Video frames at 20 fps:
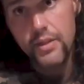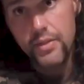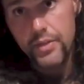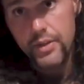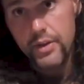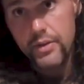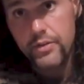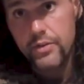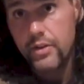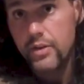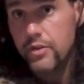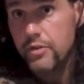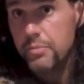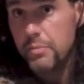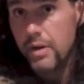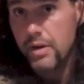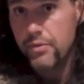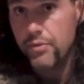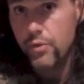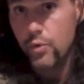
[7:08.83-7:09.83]
This is
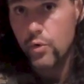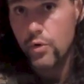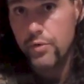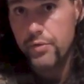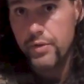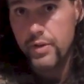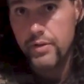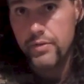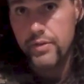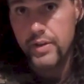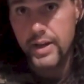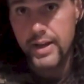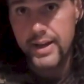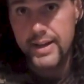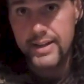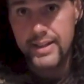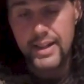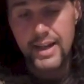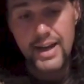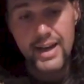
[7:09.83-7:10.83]
my
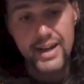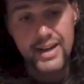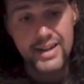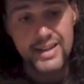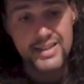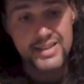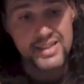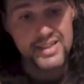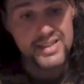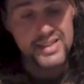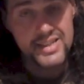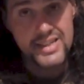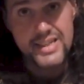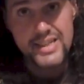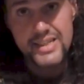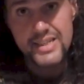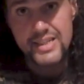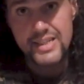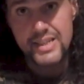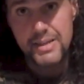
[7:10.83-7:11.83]
458 lot. It's a
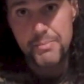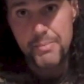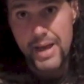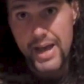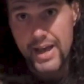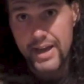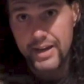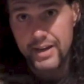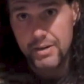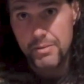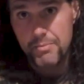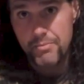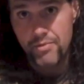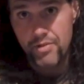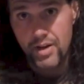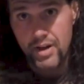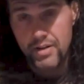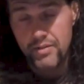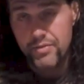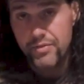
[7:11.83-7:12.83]
CZ Magnum
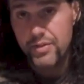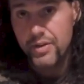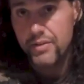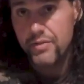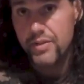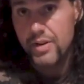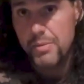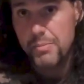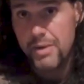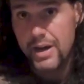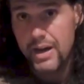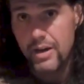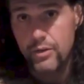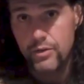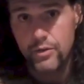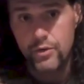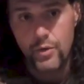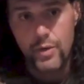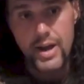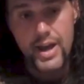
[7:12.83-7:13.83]
550
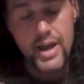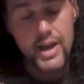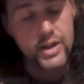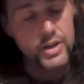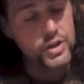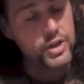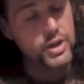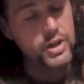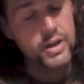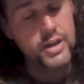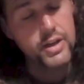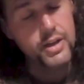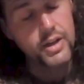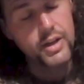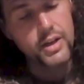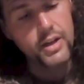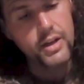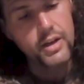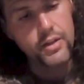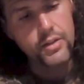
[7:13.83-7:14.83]
Mauser action.
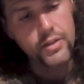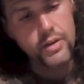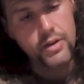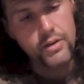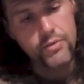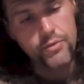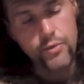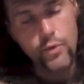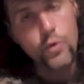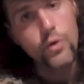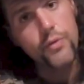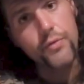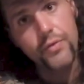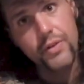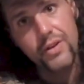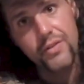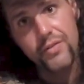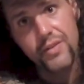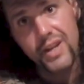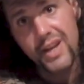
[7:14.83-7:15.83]
The
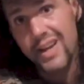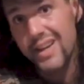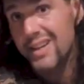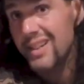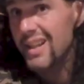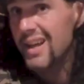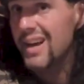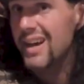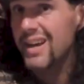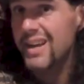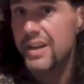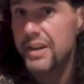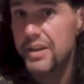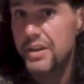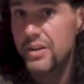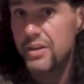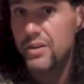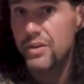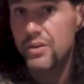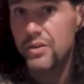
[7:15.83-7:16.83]
458 lot
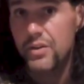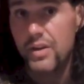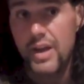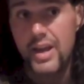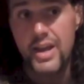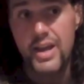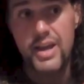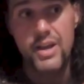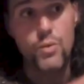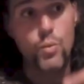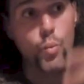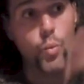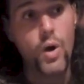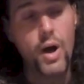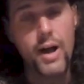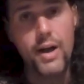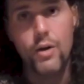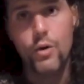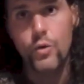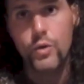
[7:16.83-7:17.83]
is a
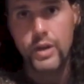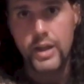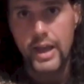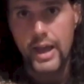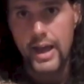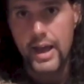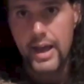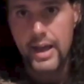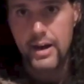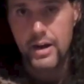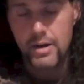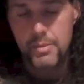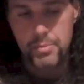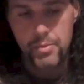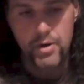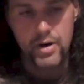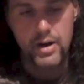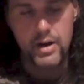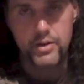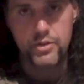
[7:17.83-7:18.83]
Wildcat
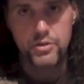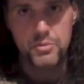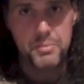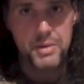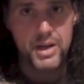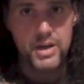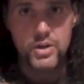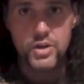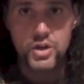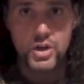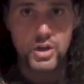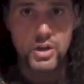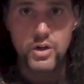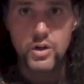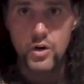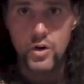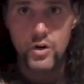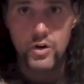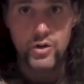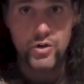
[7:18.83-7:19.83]
approximation
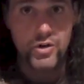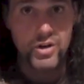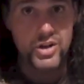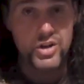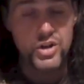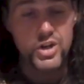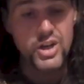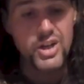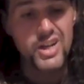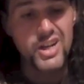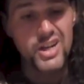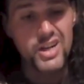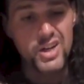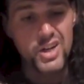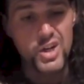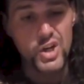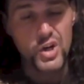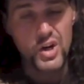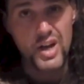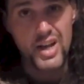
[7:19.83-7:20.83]
cartridge.
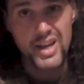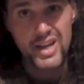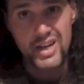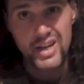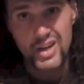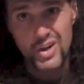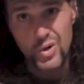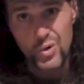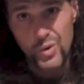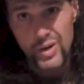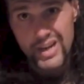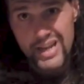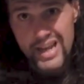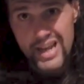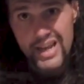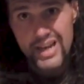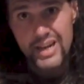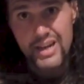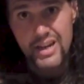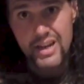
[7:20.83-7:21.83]
Try and
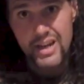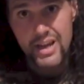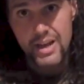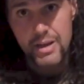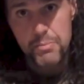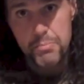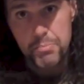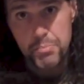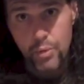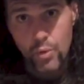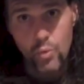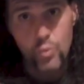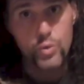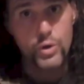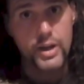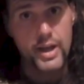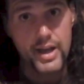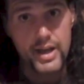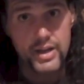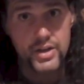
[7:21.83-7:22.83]
create a
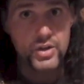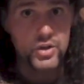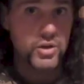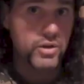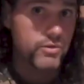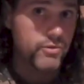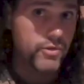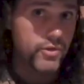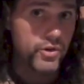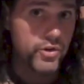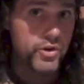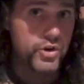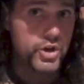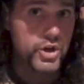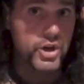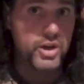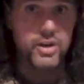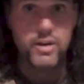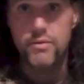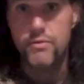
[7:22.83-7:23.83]
bolt action
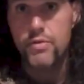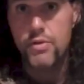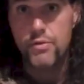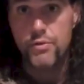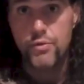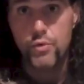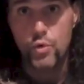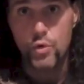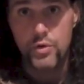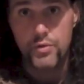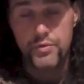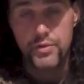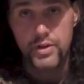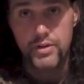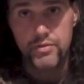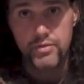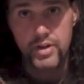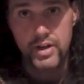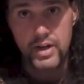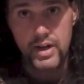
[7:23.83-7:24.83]
version of the
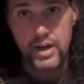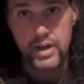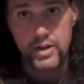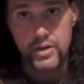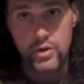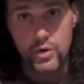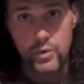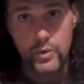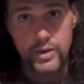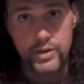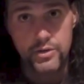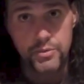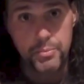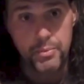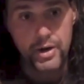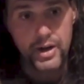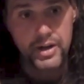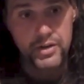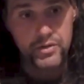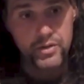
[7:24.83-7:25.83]
450 Nitro
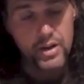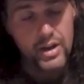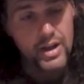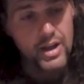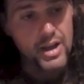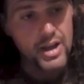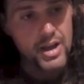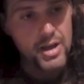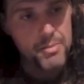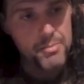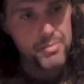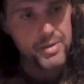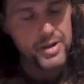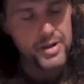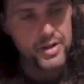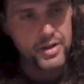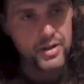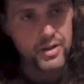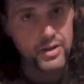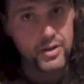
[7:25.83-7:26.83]
Express
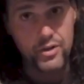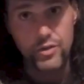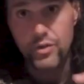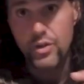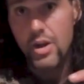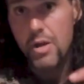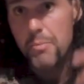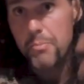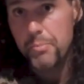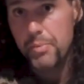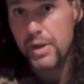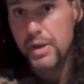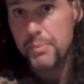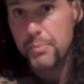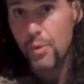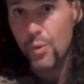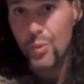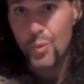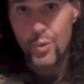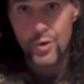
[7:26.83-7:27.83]
because
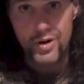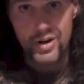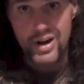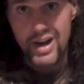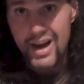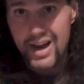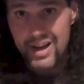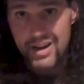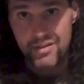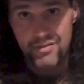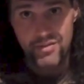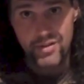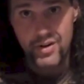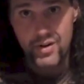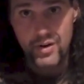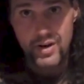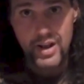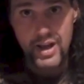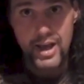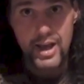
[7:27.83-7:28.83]
people were not
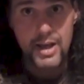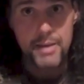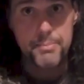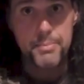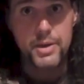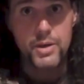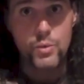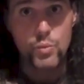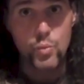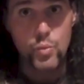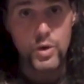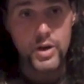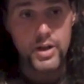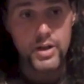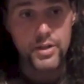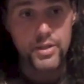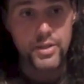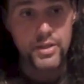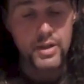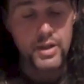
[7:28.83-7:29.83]
very happy
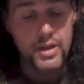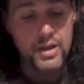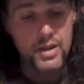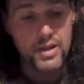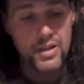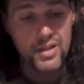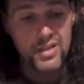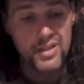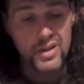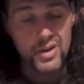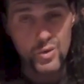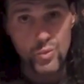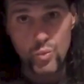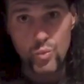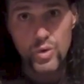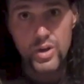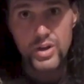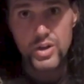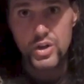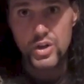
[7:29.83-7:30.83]
with the
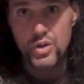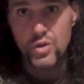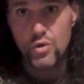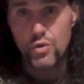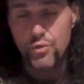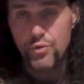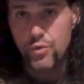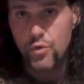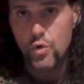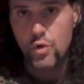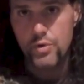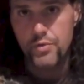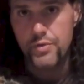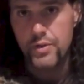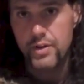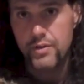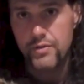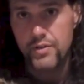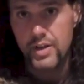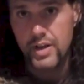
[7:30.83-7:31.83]
original
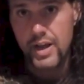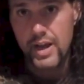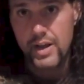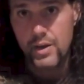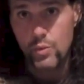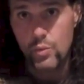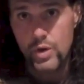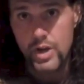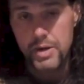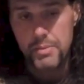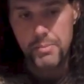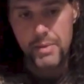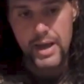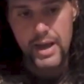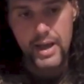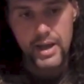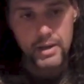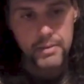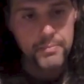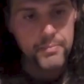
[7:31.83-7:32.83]
458 Win
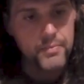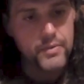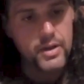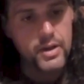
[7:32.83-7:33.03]
Mag.